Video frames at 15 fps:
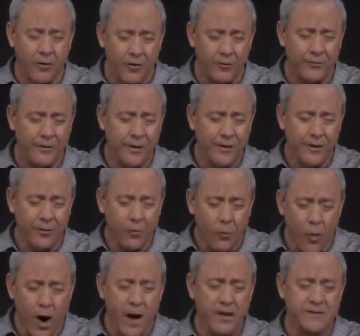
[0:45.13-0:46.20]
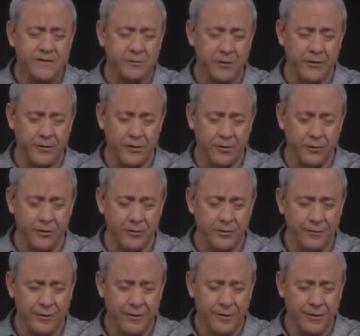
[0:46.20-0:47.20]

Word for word: own walks with you.